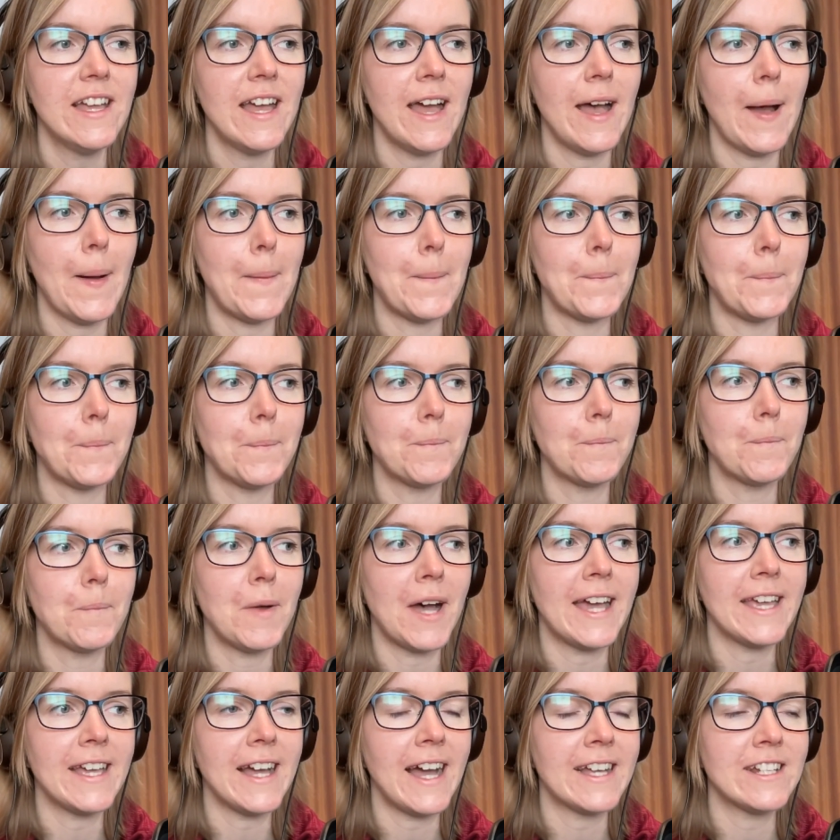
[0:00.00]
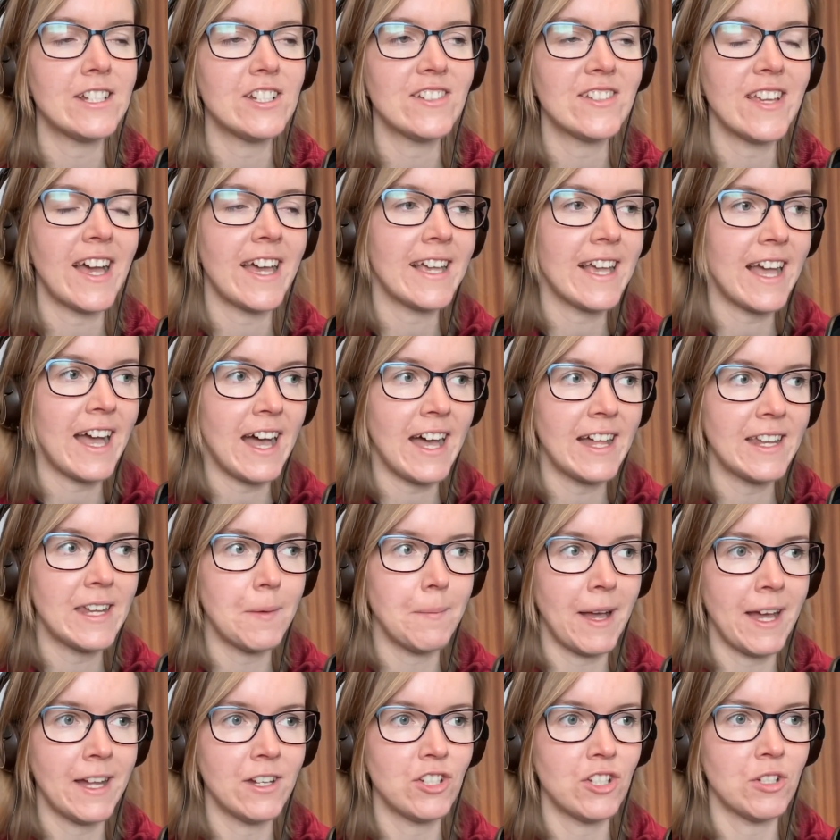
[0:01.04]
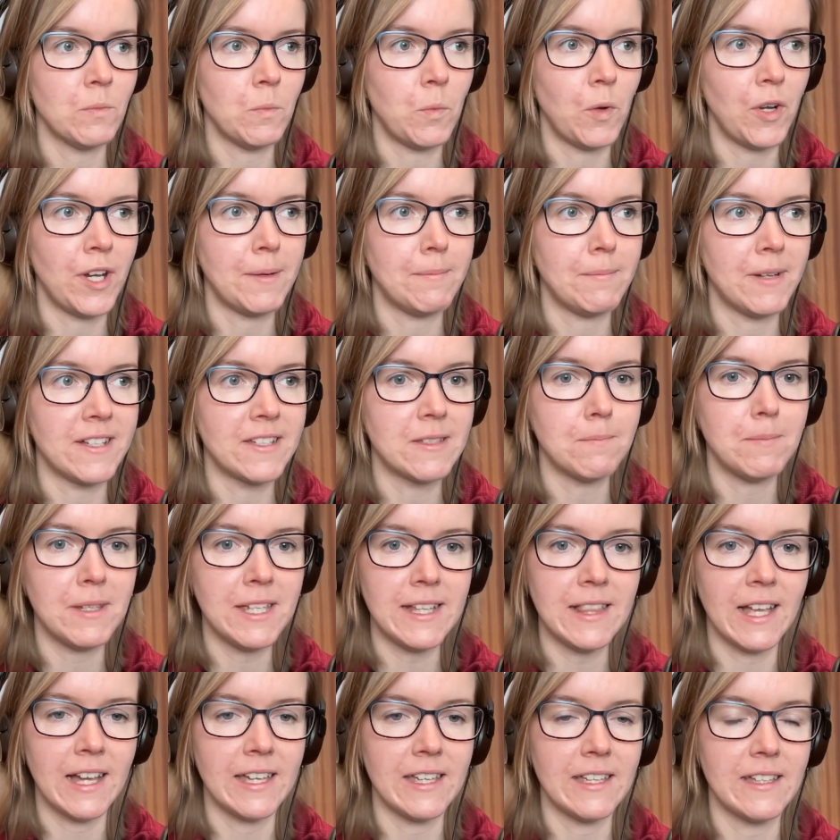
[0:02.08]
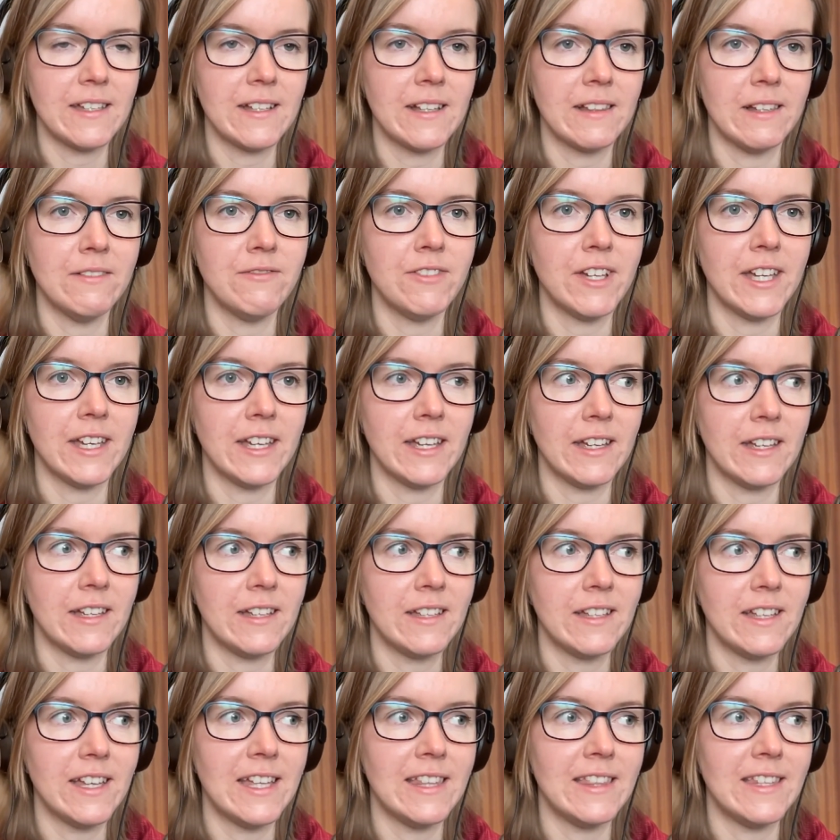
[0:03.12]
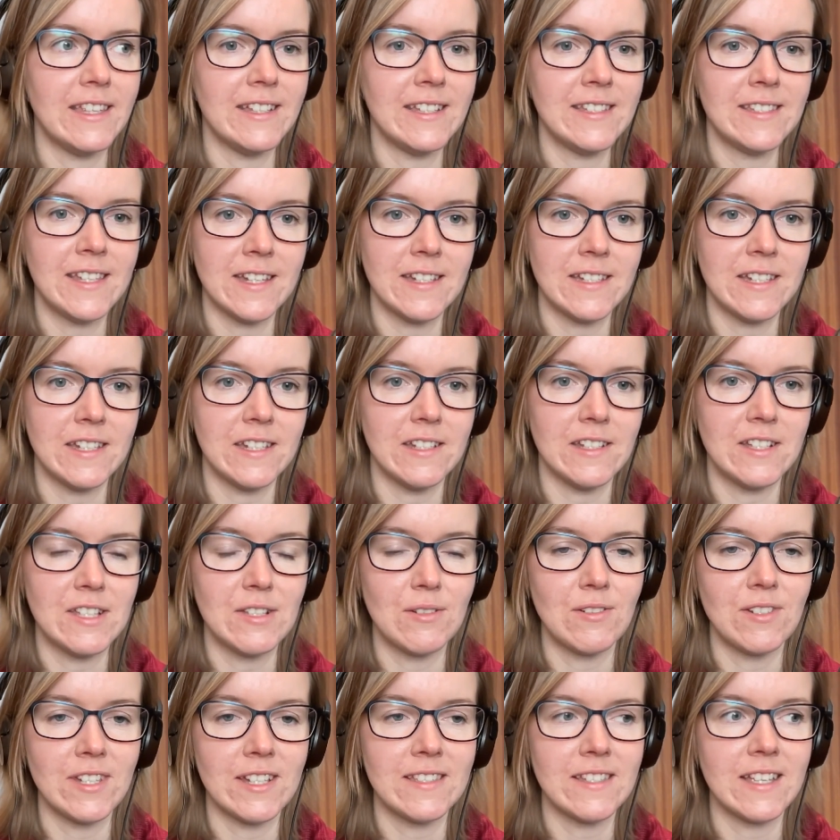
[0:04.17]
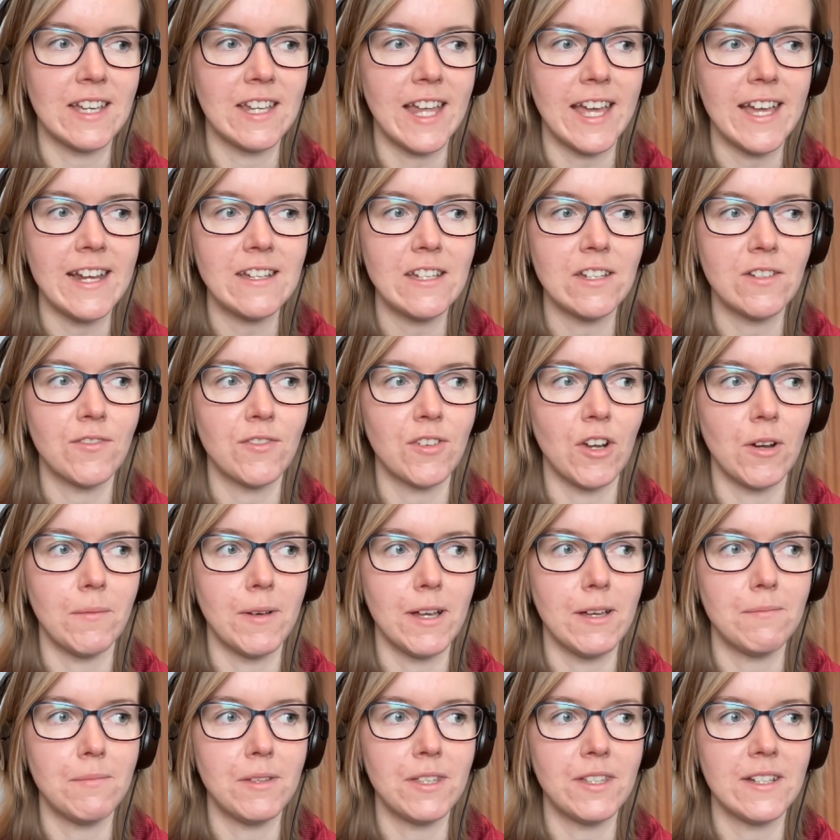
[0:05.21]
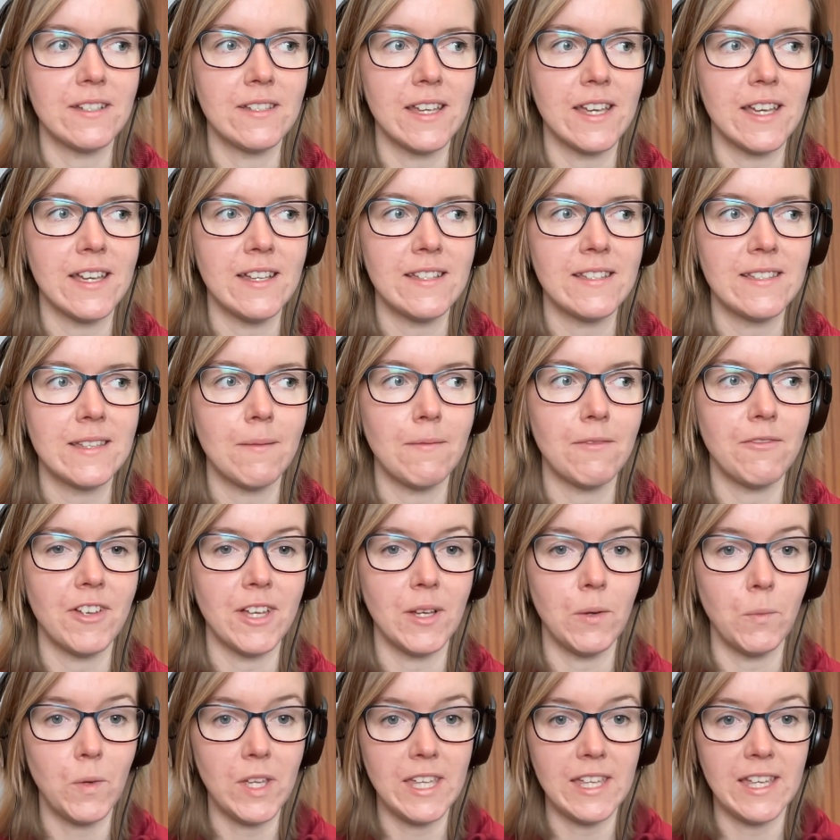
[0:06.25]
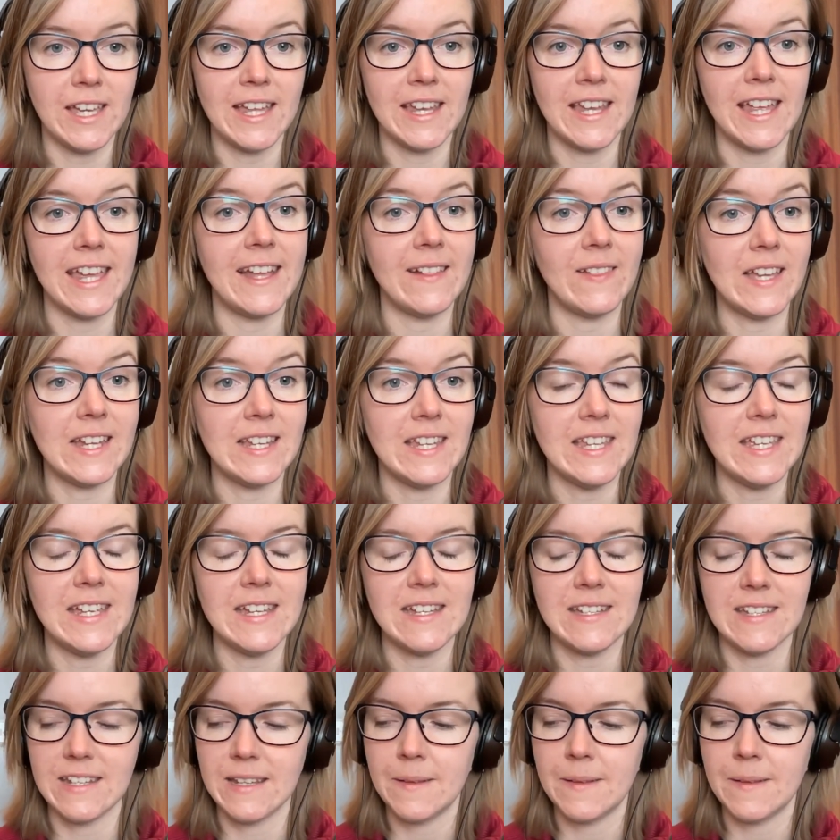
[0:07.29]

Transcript: But I can't imagine what it must be like living in these cities so disconnected from it, because it is something we innately need.